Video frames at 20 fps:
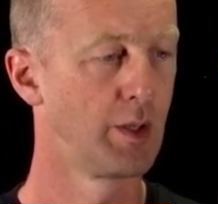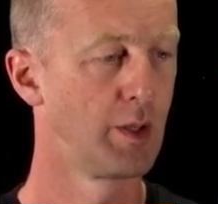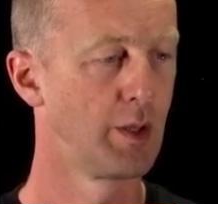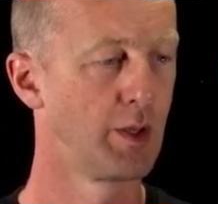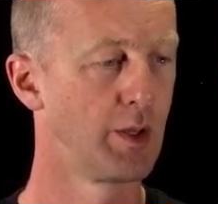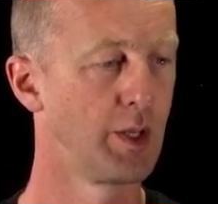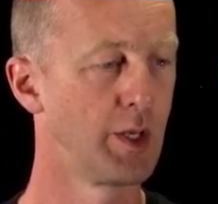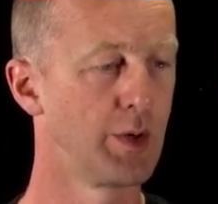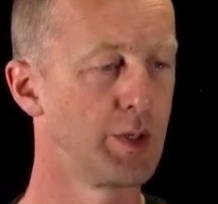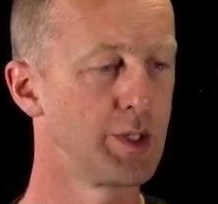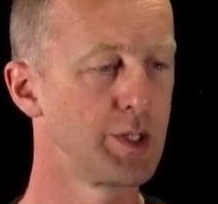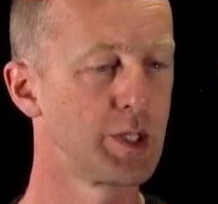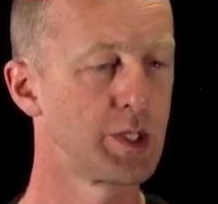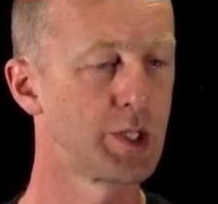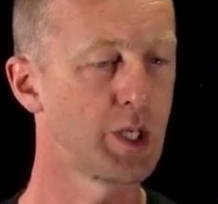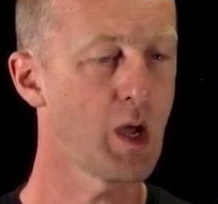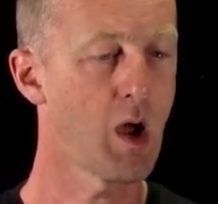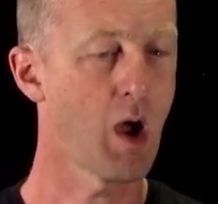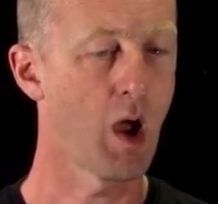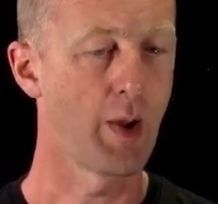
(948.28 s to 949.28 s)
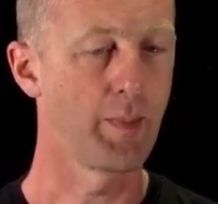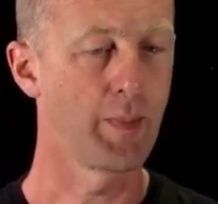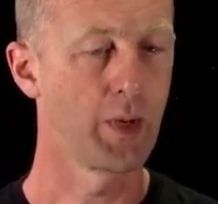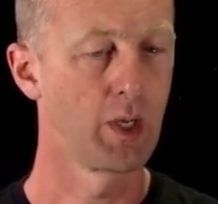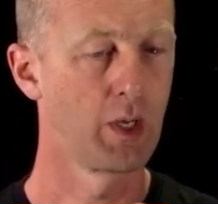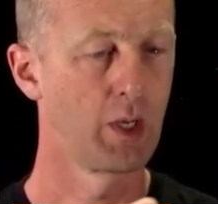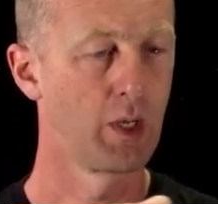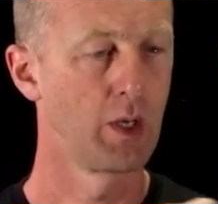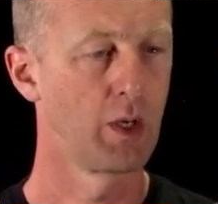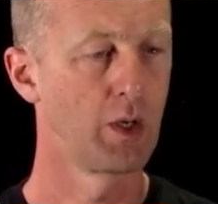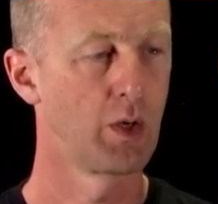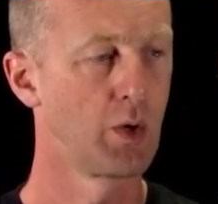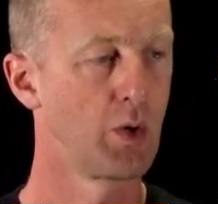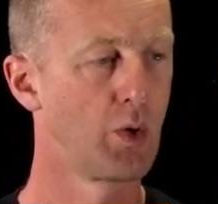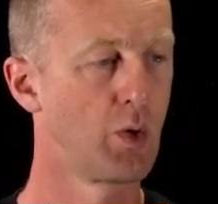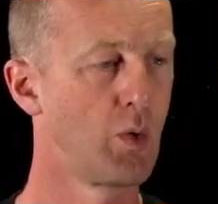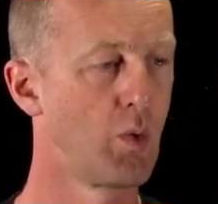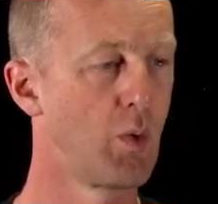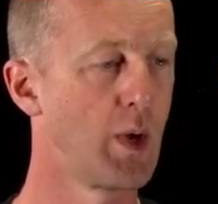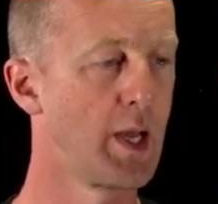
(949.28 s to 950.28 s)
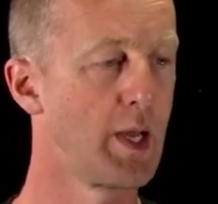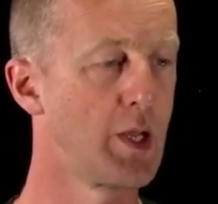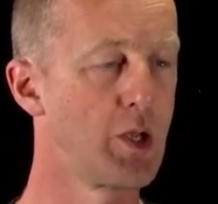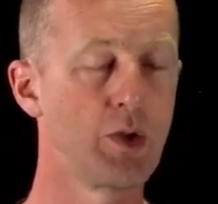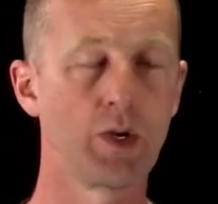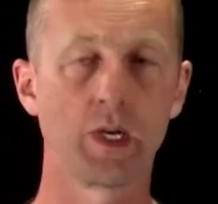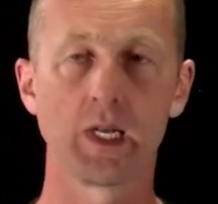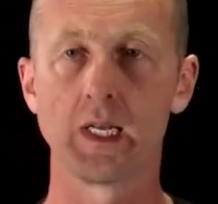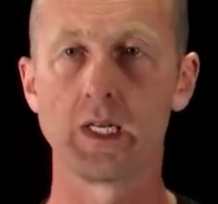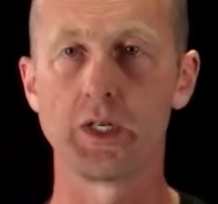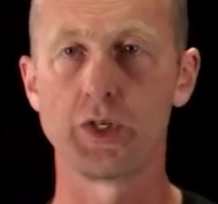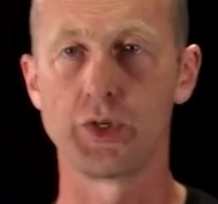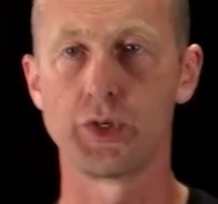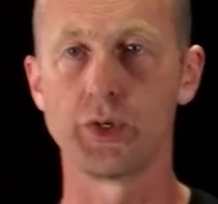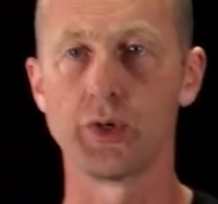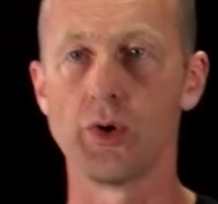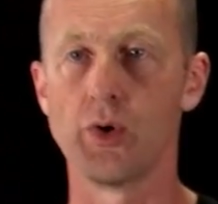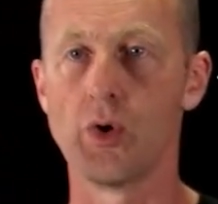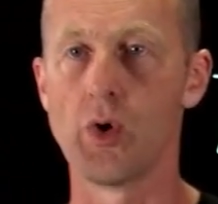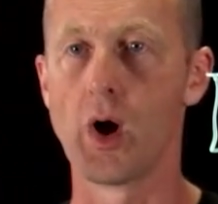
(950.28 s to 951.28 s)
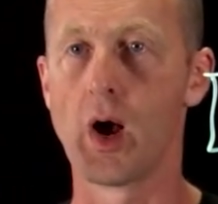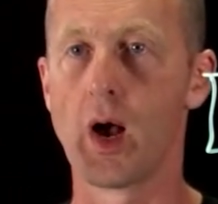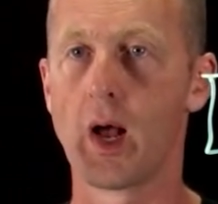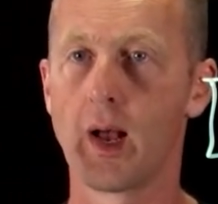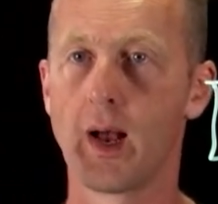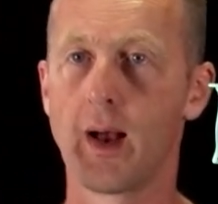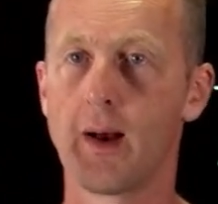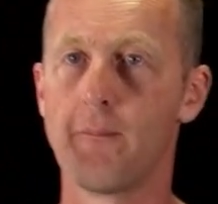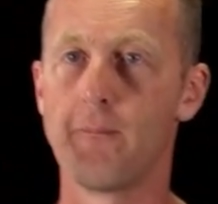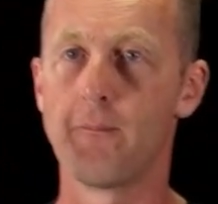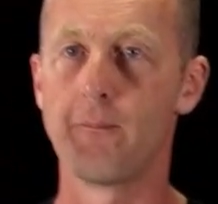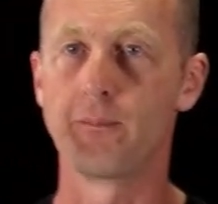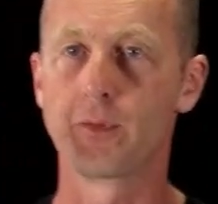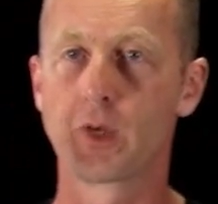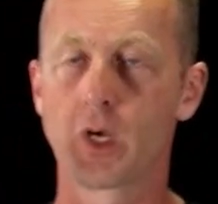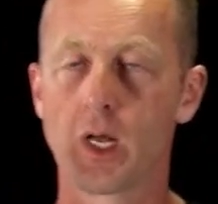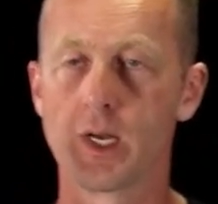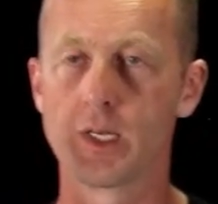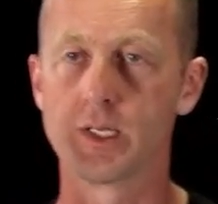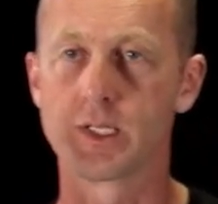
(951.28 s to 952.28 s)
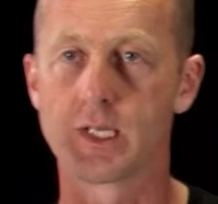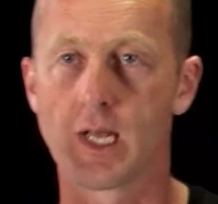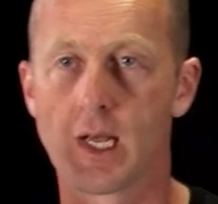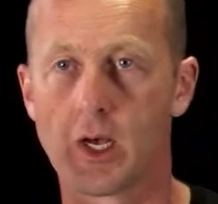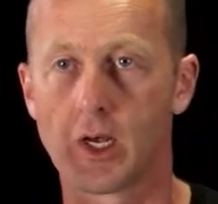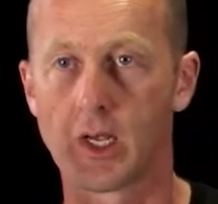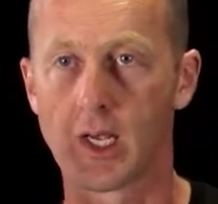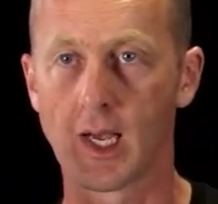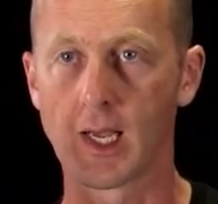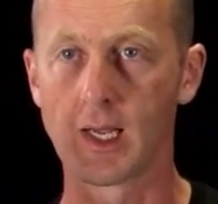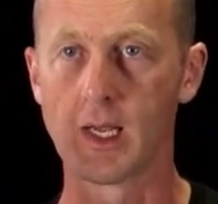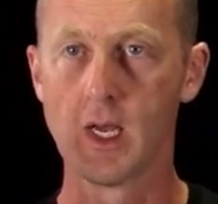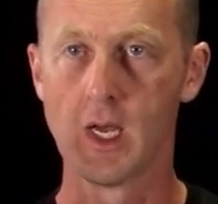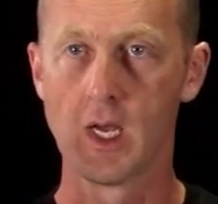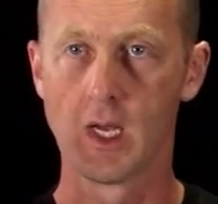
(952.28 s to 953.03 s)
There is a time where you need to kind of say, okay,